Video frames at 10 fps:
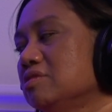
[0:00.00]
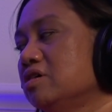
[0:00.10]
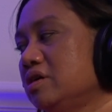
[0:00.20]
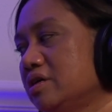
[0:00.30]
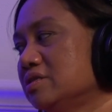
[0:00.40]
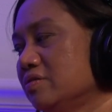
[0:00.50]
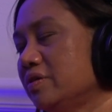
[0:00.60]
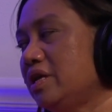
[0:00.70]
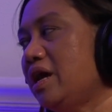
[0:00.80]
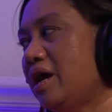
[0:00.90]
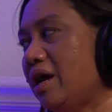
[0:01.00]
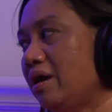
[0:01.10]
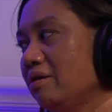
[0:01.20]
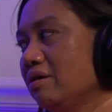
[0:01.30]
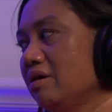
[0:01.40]
on kids every
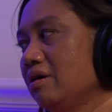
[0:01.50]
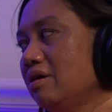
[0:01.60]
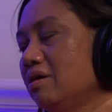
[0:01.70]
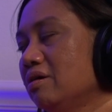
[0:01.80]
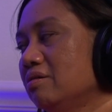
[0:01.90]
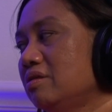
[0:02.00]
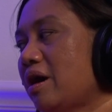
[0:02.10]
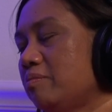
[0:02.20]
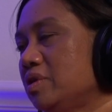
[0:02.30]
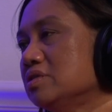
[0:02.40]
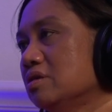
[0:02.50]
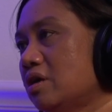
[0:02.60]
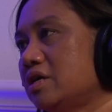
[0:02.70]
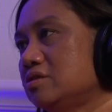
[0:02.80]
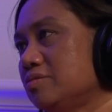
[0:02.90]
day, that means a
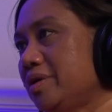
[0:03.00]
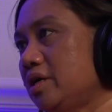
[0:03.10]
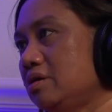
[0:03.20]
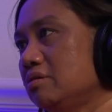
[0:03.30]
lot to me.